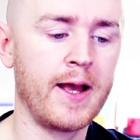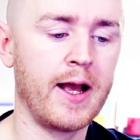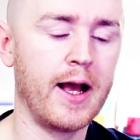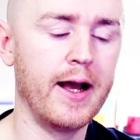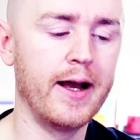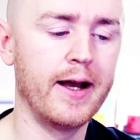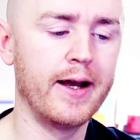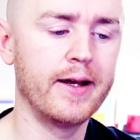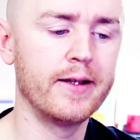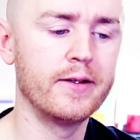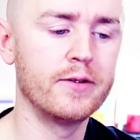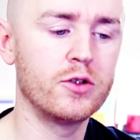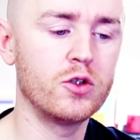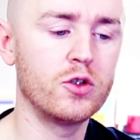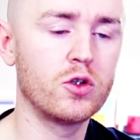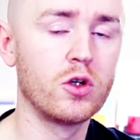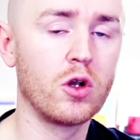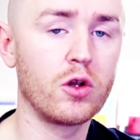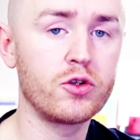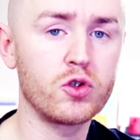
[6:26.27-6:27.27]
And you
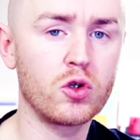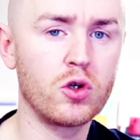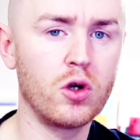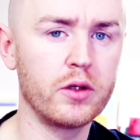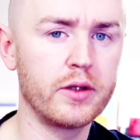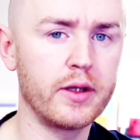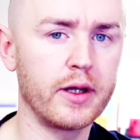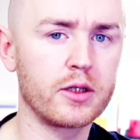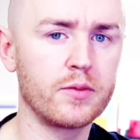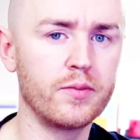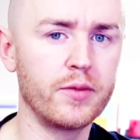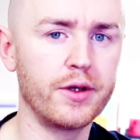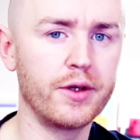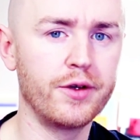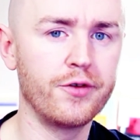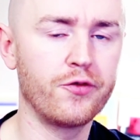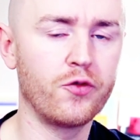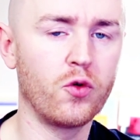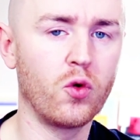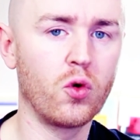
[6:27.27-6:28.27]
can also contact me
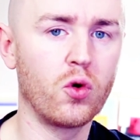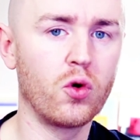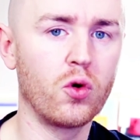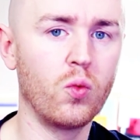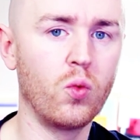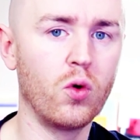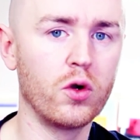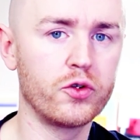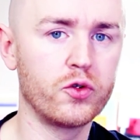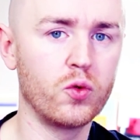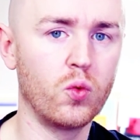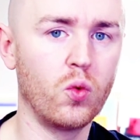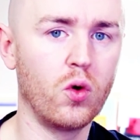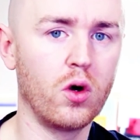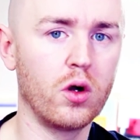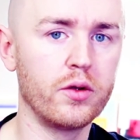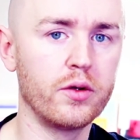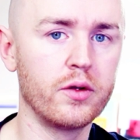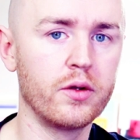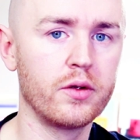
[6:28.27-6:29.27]
for
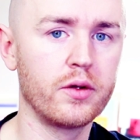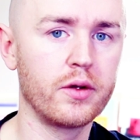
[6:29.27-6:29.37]
one-to-one